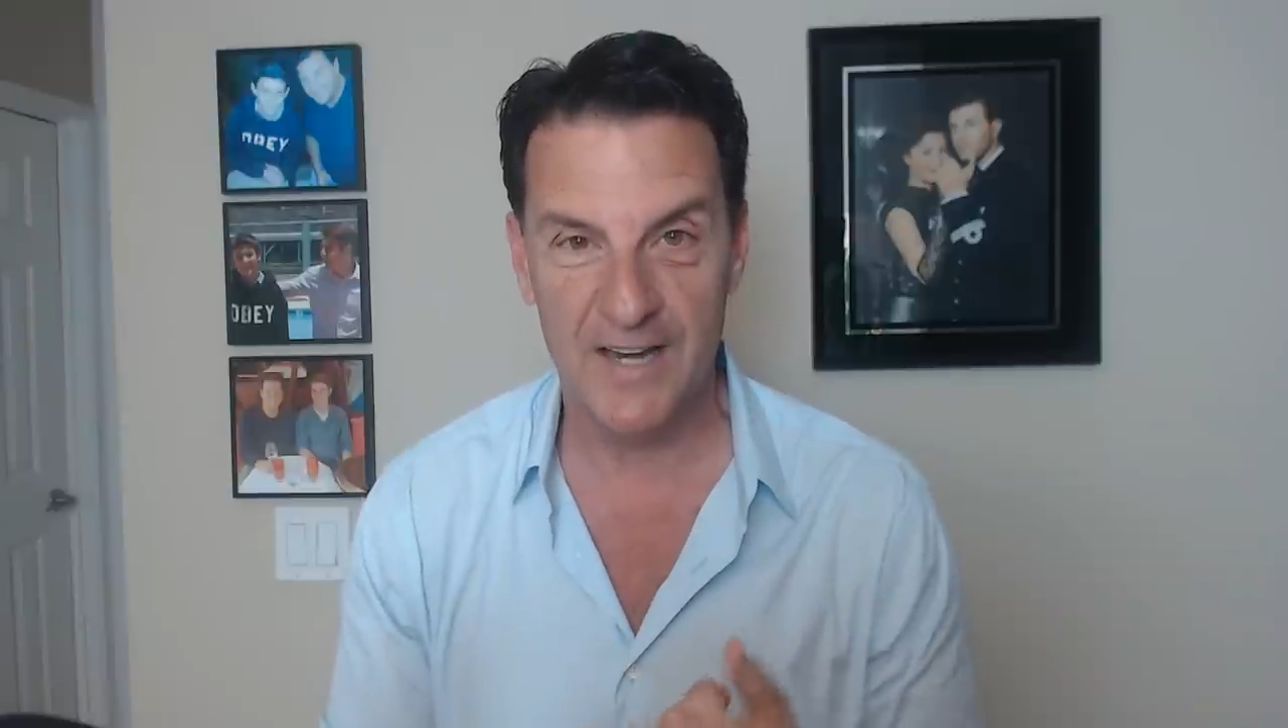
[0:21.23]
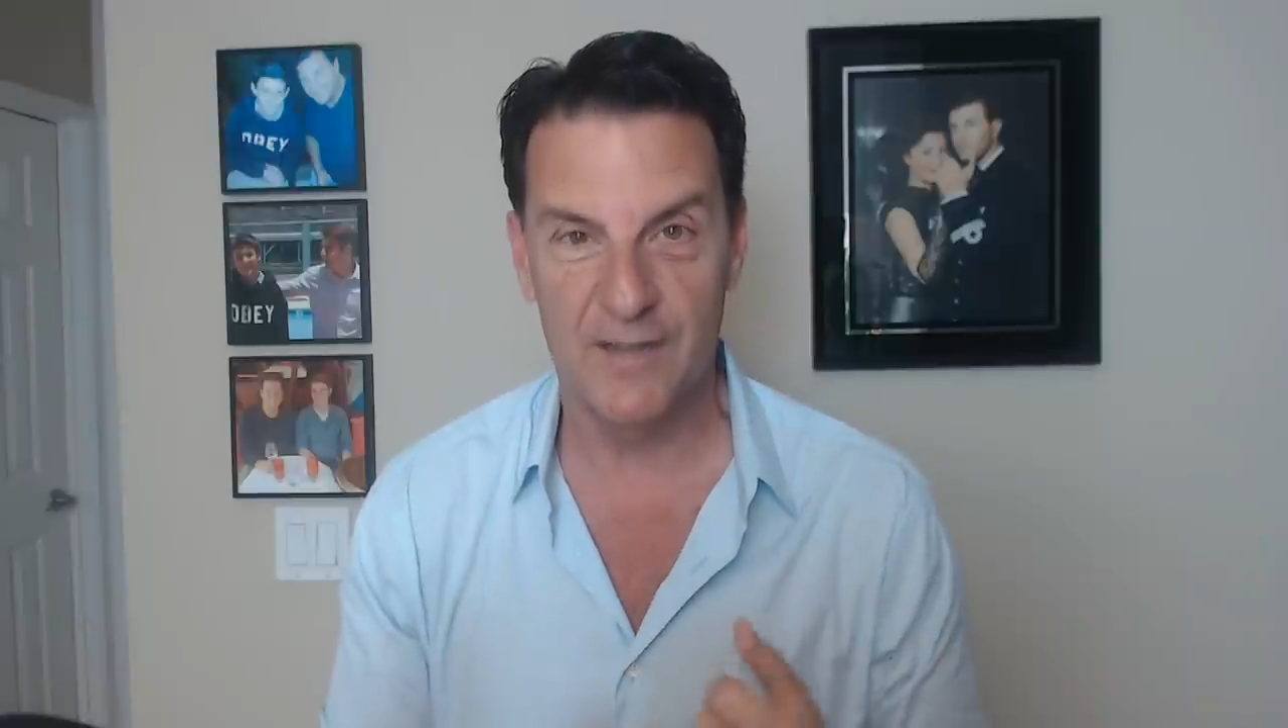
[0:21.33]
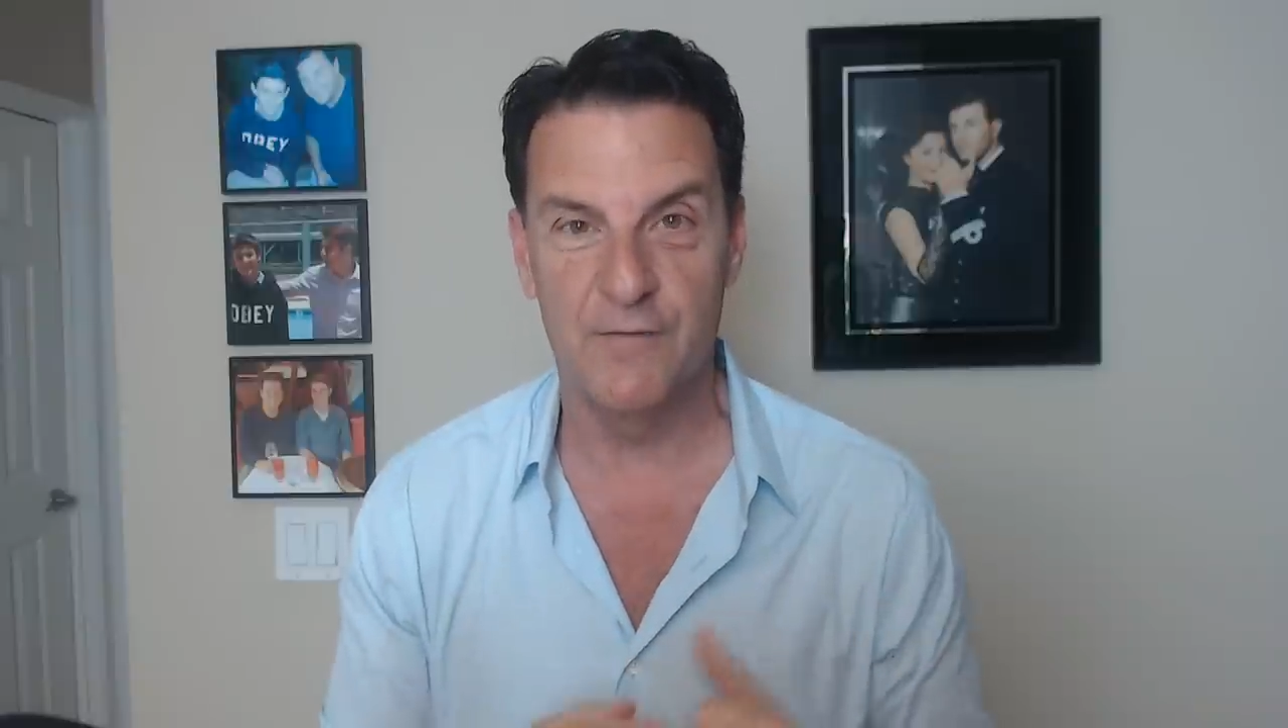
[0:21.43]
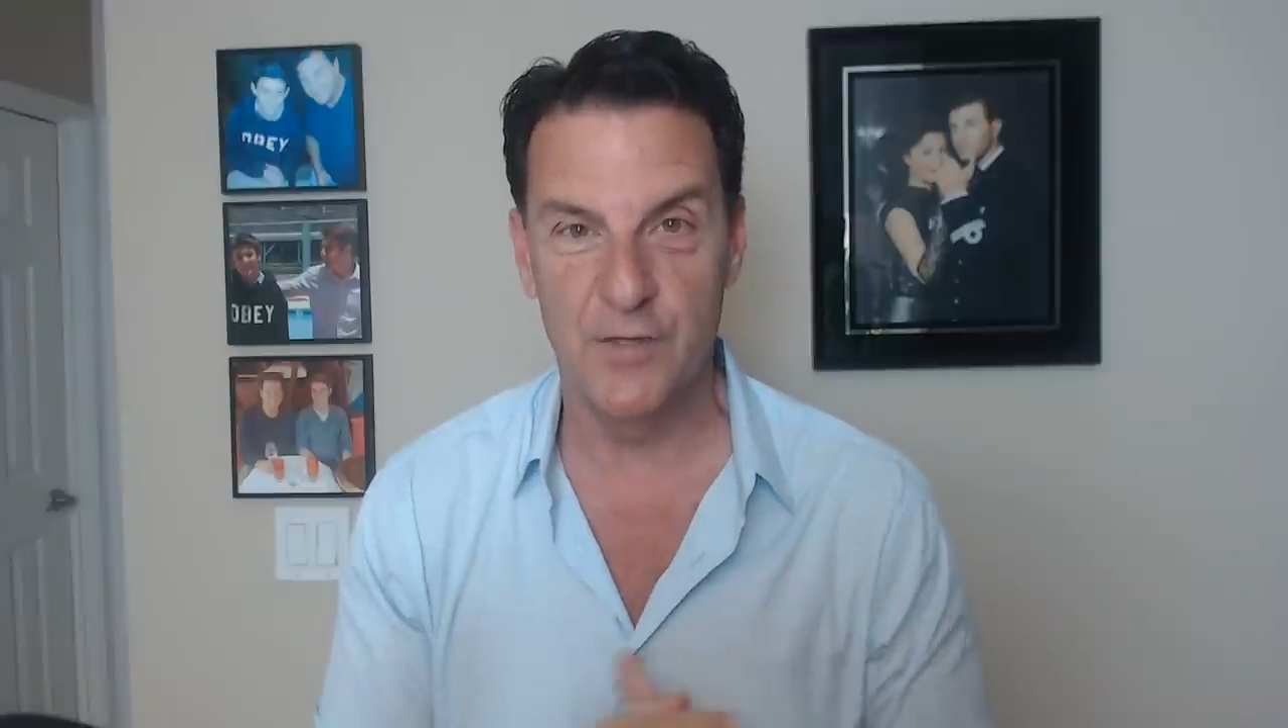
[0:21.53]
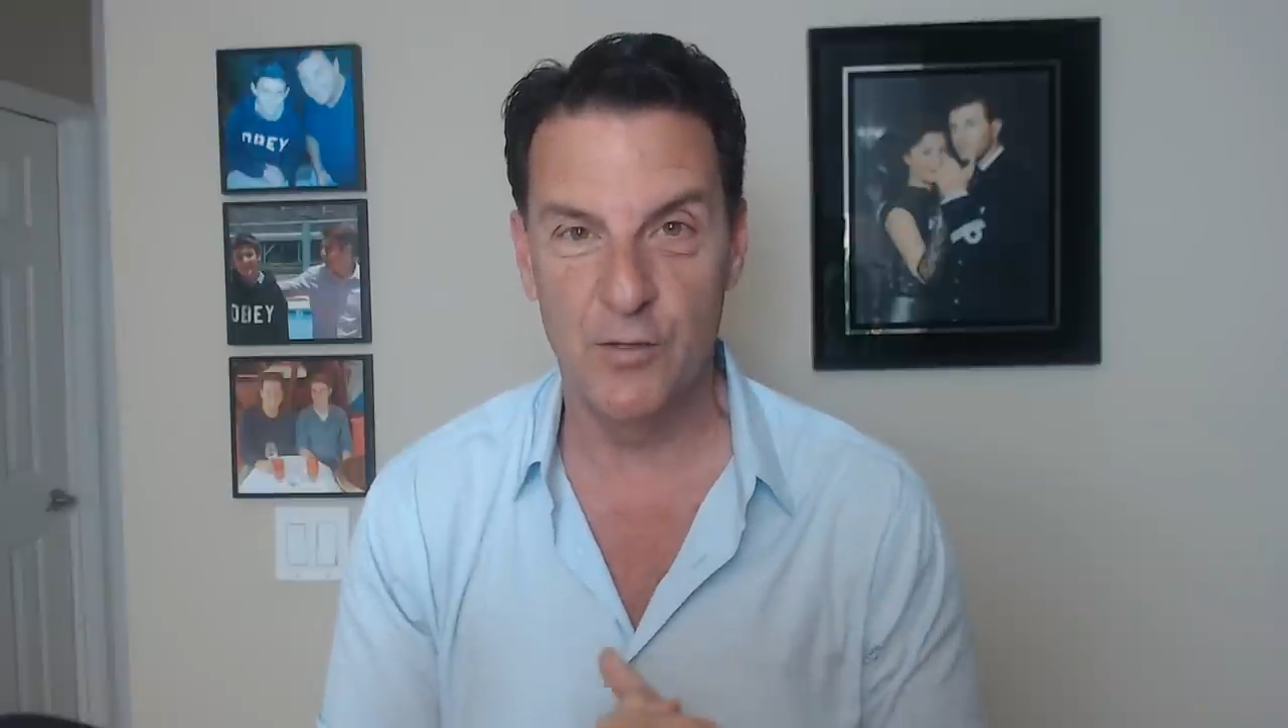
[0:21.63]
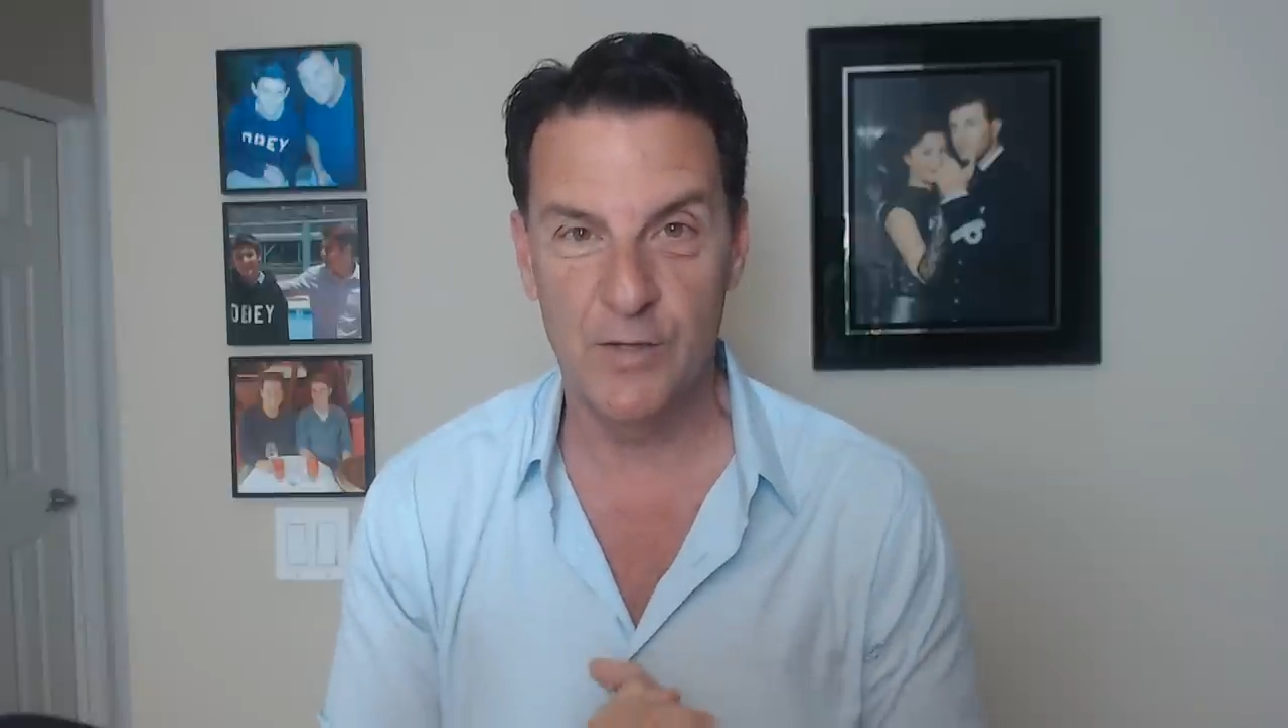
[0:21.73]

of new